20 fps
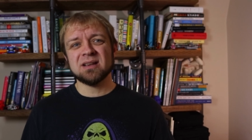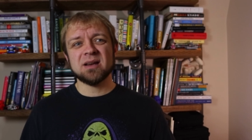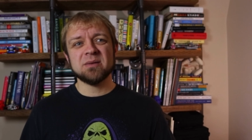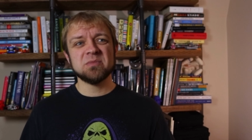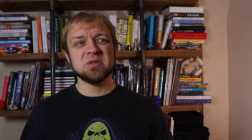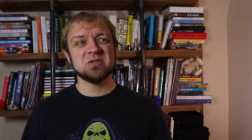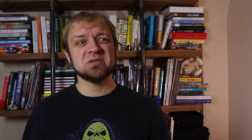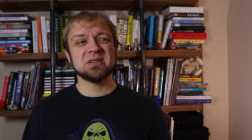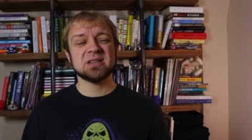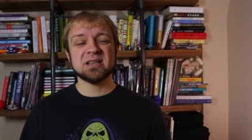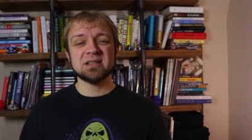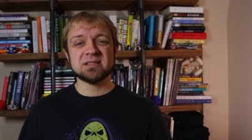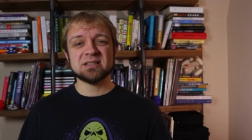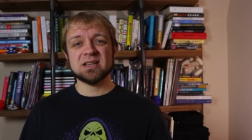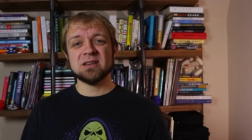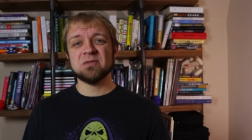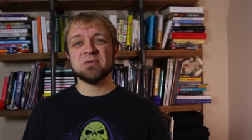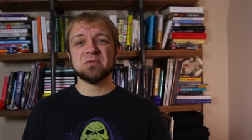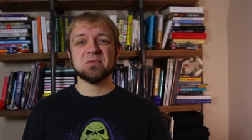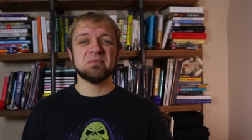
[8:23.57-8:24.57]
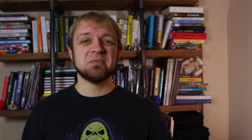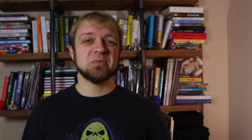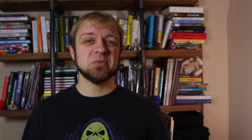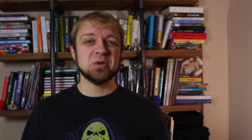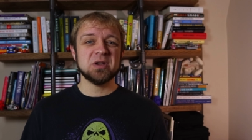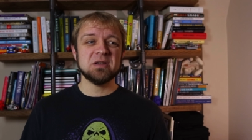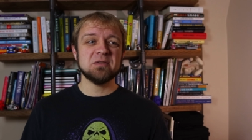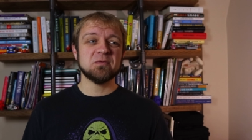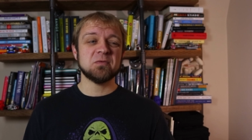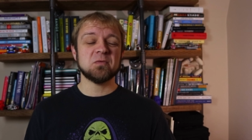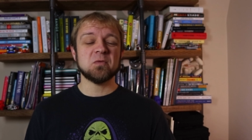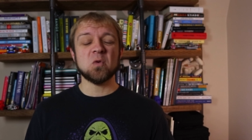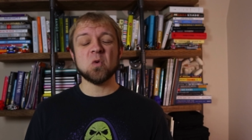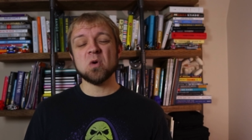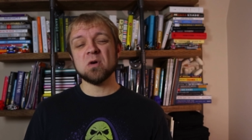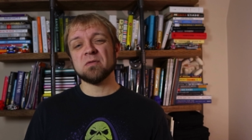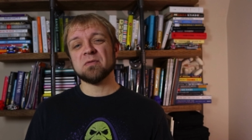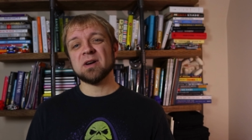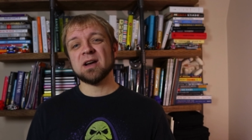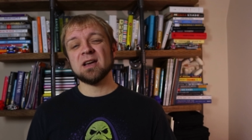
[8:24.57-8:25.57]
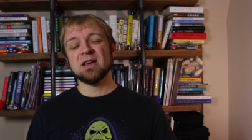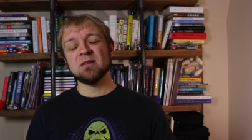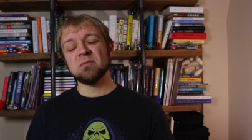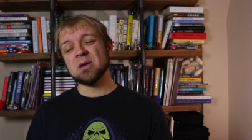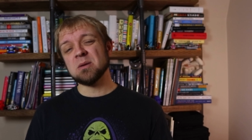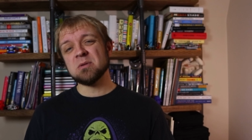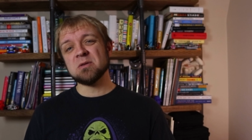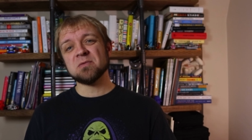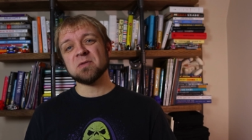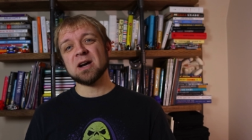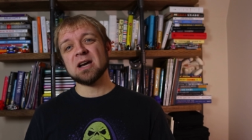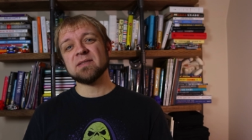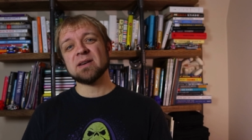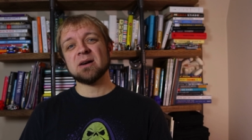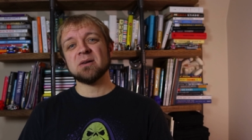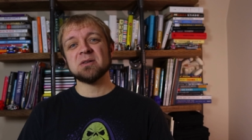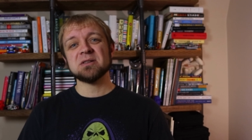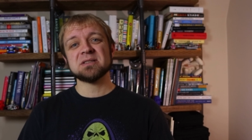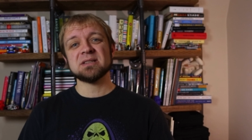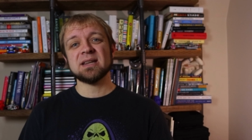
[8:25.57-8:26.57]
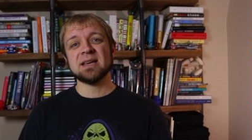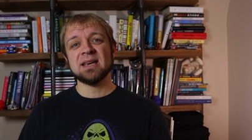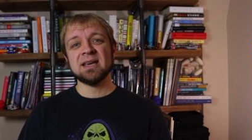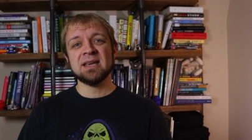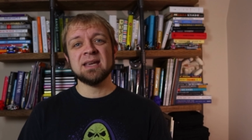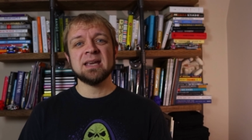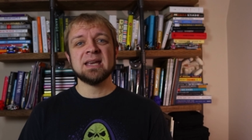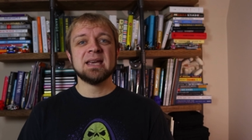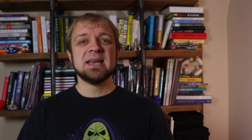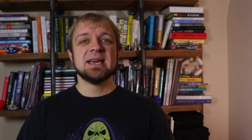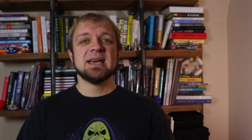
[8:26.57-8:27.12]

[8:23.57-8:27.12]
I'm using it, say, three, four, five, maybe five hours a day.